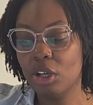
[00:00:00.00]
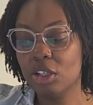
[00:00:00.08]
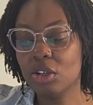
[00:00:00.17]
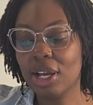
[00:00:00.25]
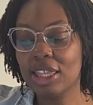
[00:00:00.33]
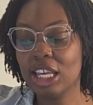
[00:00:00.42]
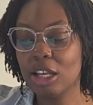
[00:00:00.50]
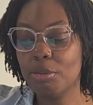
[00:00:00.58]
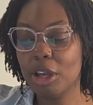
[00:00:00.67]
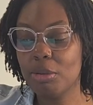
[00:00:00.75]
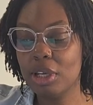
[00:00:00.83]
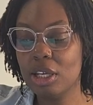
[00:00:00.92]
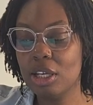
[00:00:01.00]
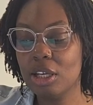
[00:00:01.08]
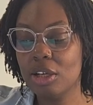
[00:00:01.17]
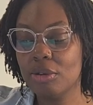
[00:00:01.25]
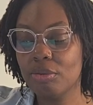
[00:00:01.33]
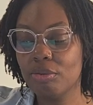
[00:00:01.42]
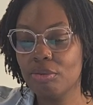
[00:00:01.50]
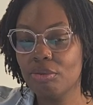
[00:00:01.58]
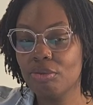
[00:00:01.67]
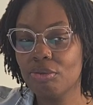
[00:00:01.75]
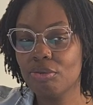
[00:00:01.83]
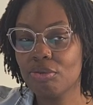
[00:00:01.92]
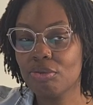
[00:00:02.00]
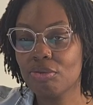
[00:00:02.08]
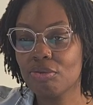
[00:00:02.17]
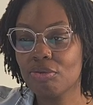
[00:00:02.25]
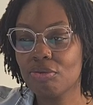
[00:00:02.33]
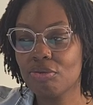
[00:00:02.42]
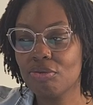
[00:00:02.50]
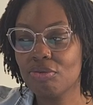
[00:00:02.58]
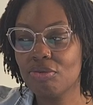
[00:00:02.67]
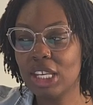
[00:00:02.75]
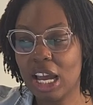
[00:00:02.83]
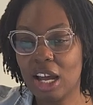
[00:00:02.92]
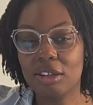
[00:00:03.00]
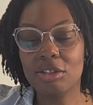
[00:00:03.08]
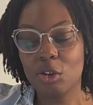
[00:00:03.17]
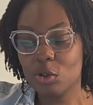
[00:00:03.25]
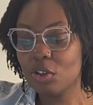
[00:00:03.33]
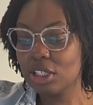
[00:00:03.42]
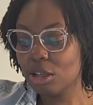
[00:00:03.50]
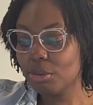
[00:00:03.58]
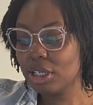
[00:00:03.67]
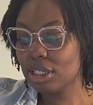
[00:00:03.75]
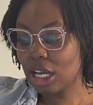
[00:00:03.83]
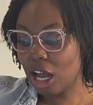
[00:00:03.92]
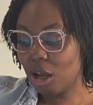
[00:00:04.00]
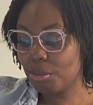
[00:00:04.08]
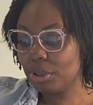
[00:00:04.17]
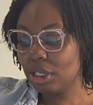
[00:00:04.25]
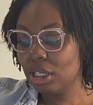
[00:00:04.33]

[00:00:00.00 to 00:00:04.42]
So I think maybe, yeah, those are some of the top